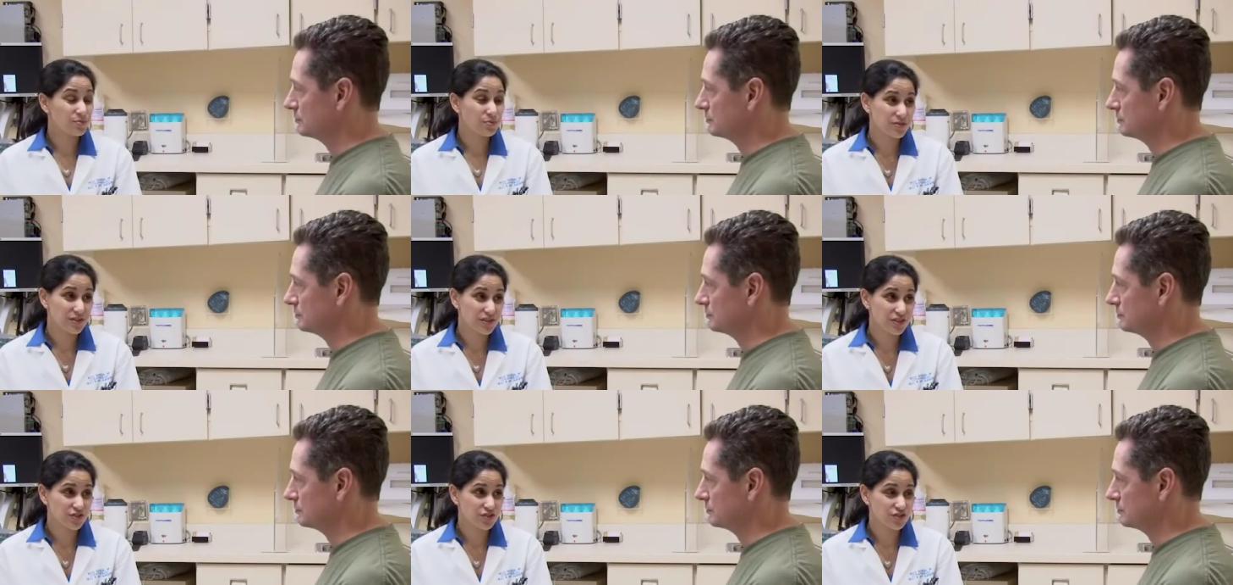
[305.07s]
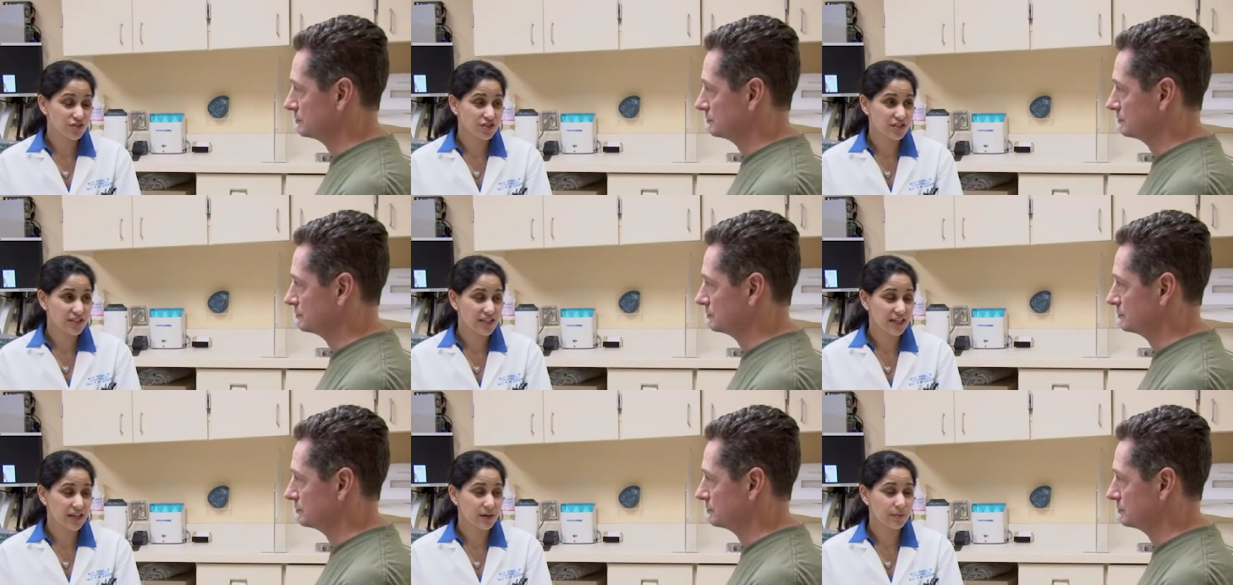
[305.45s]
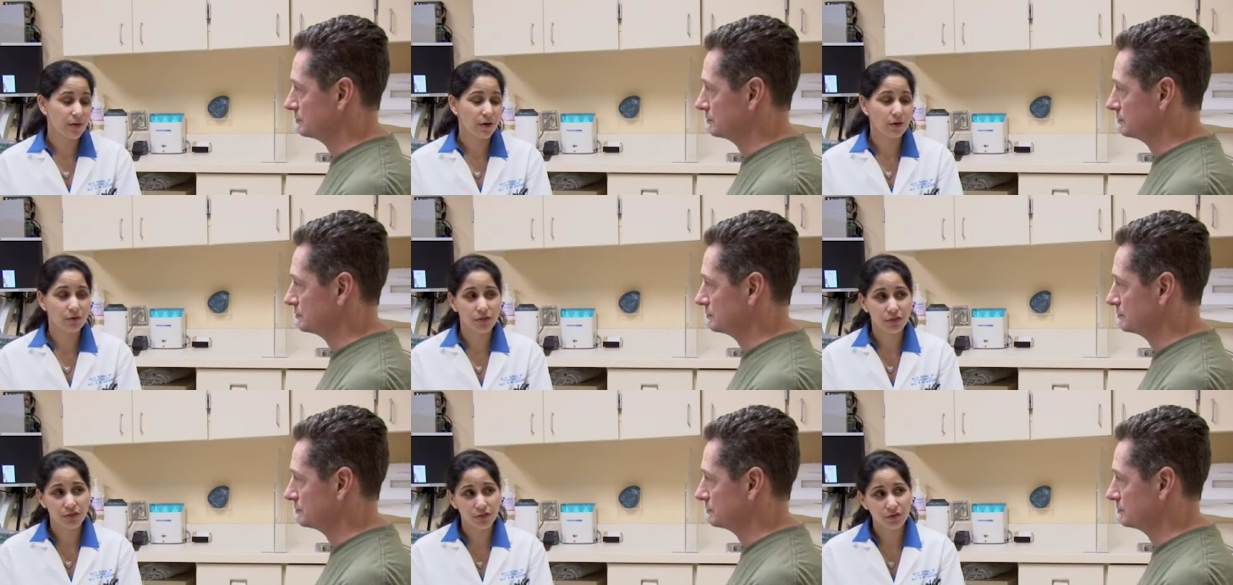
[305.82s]
Speaker 1: procedure should take
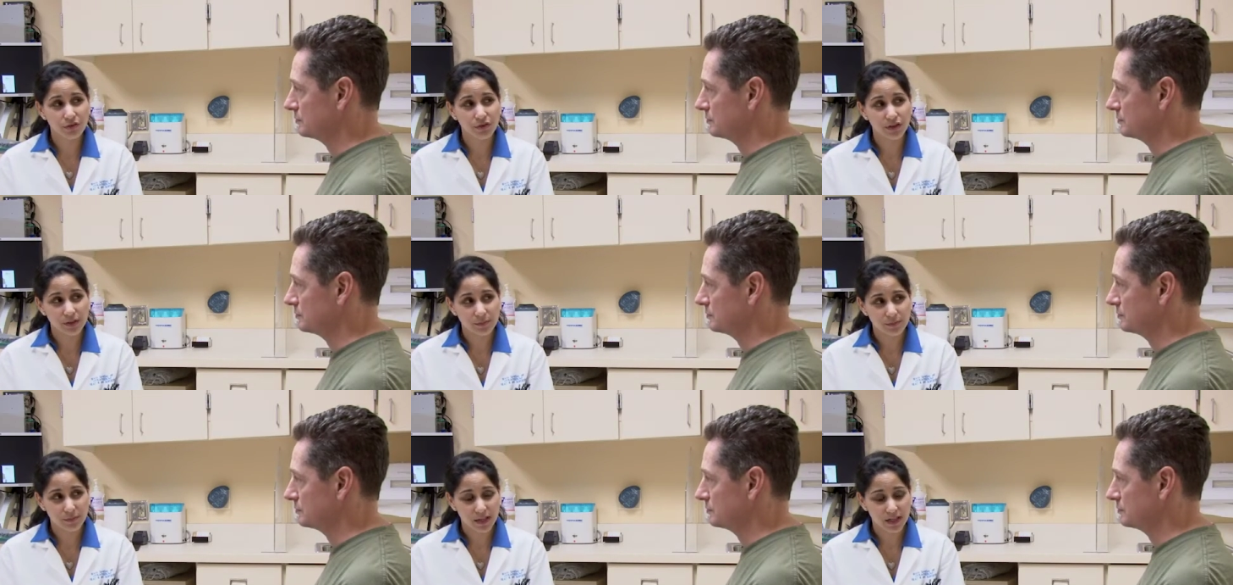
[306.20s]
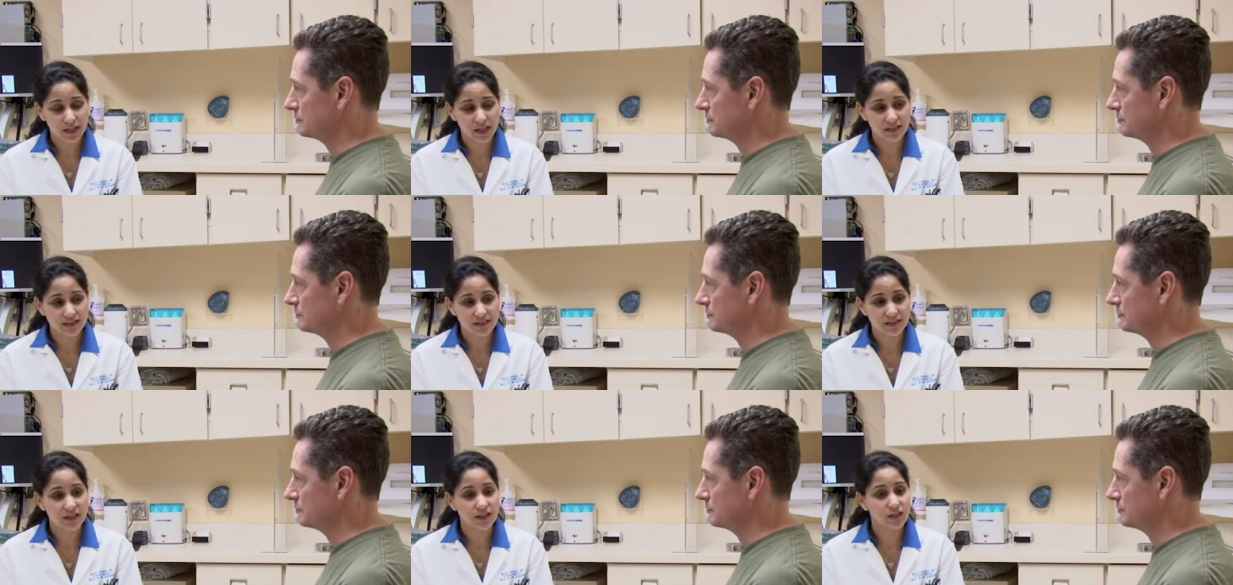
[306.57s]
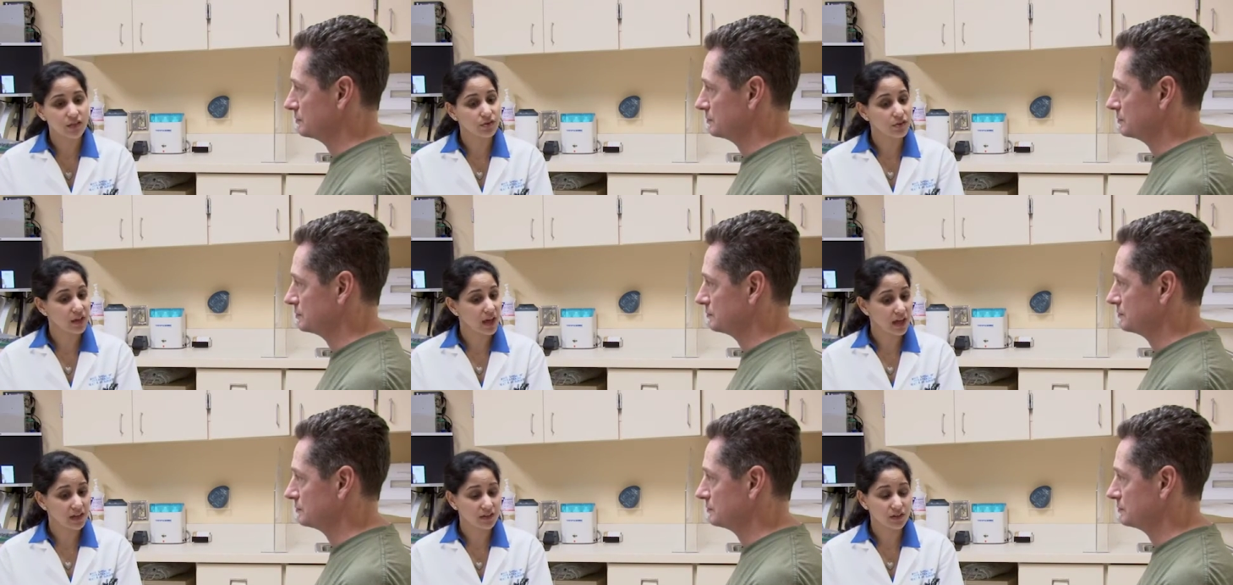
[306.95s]
about 30 minutes and you
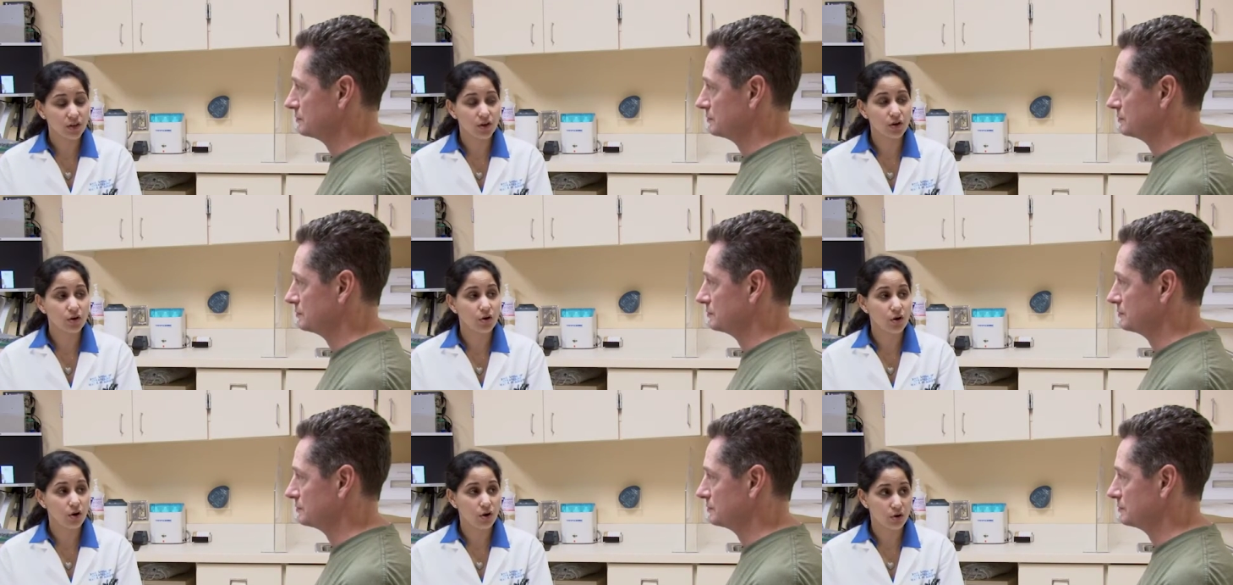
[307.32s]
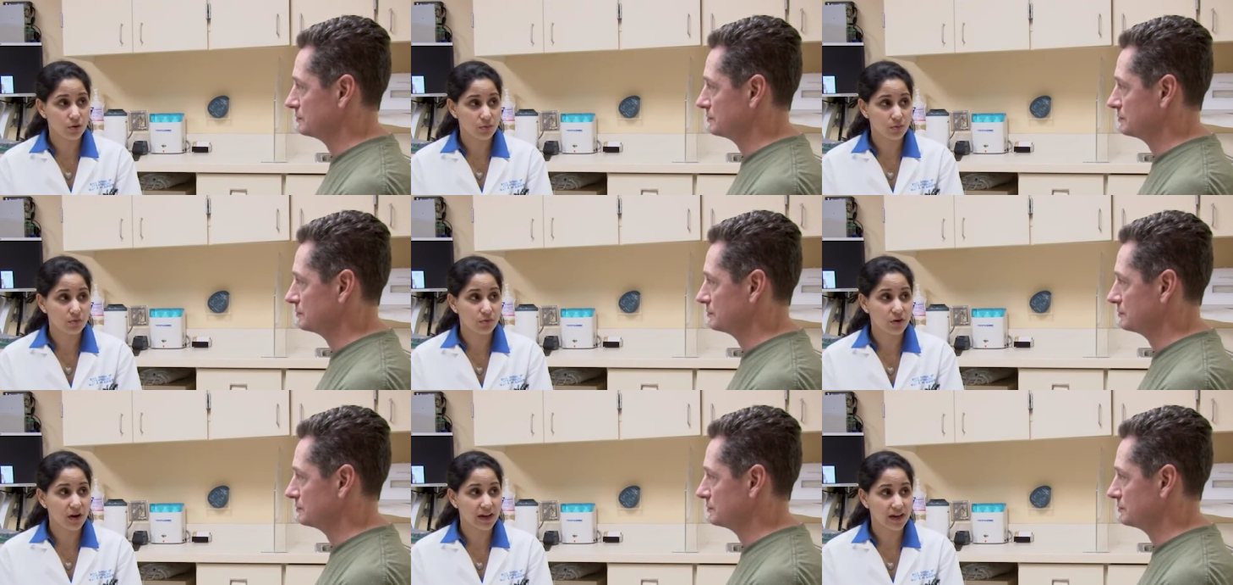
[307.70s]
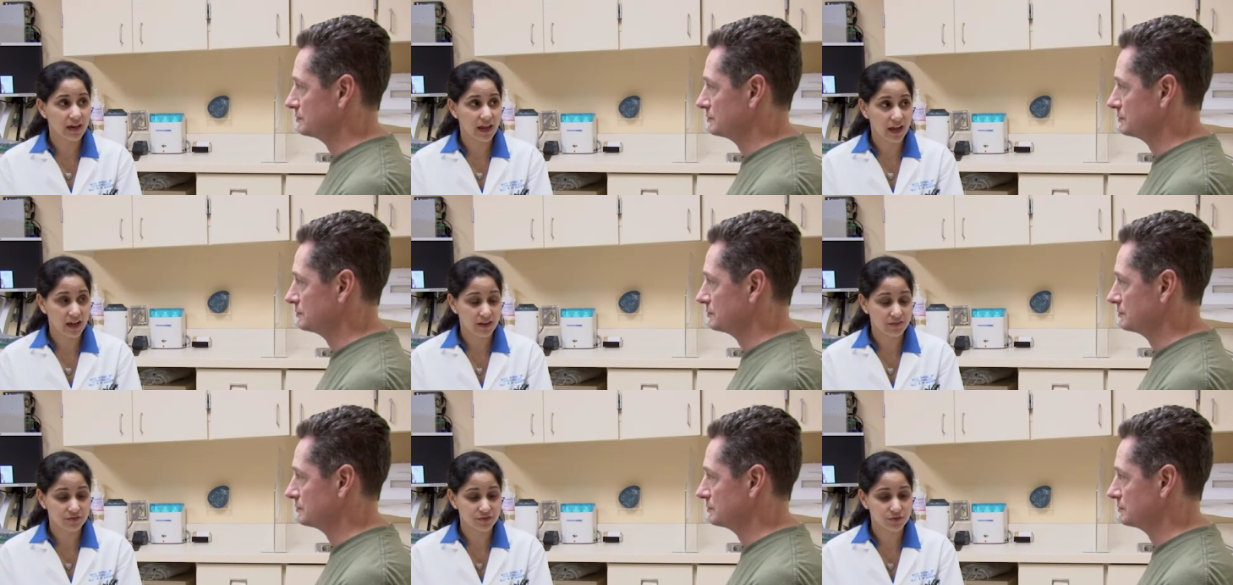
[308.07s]
can go home right
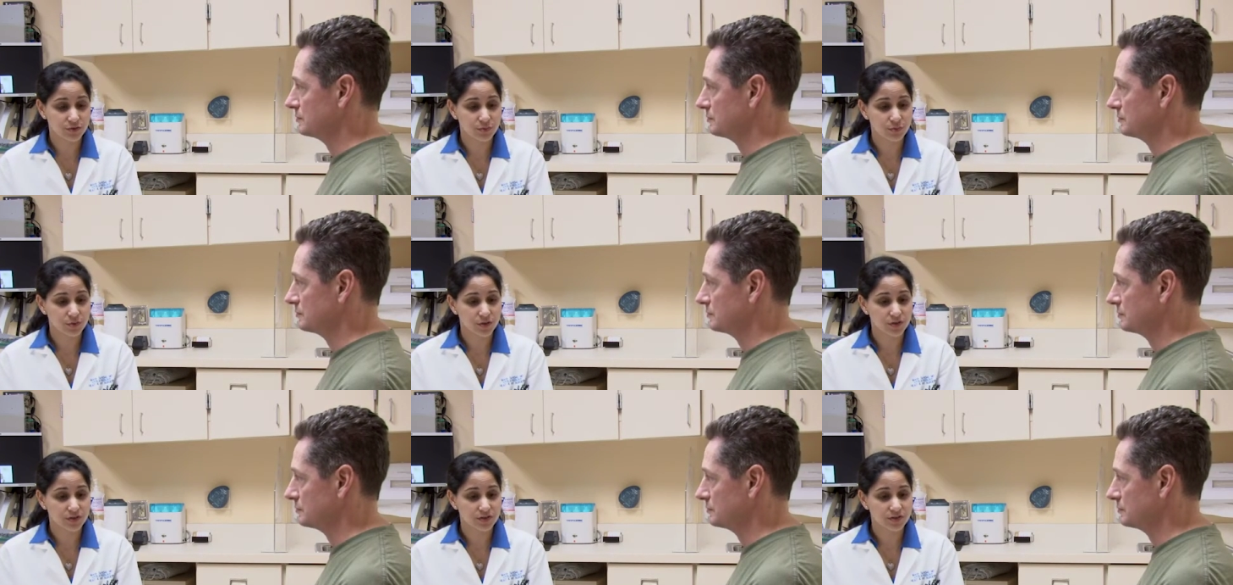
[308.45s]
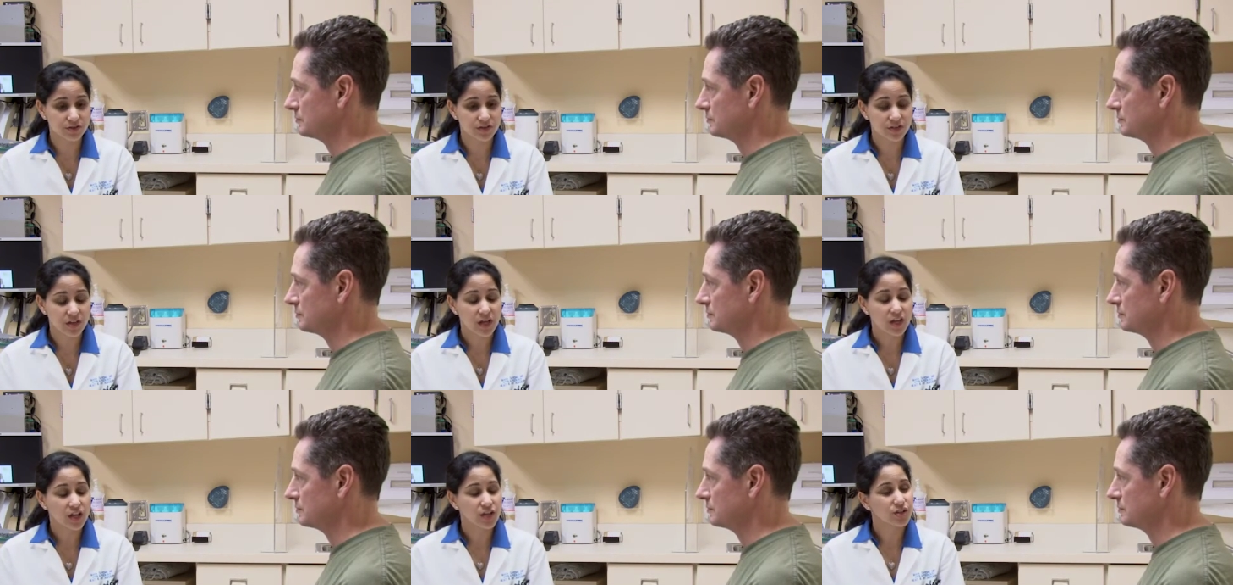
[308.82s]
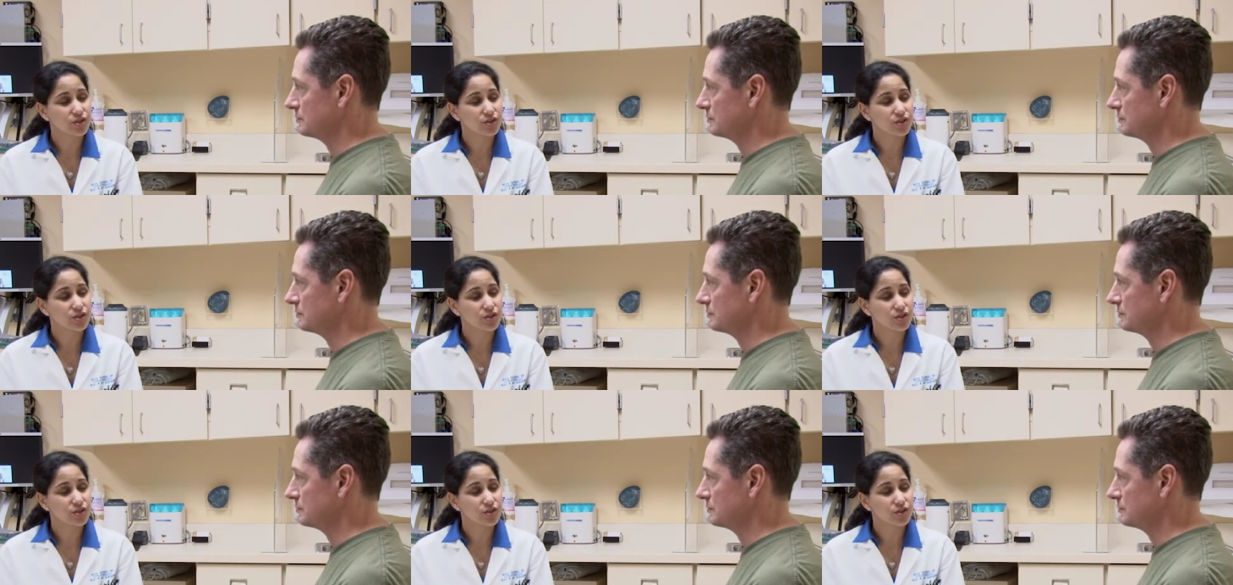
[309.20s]
afterwards.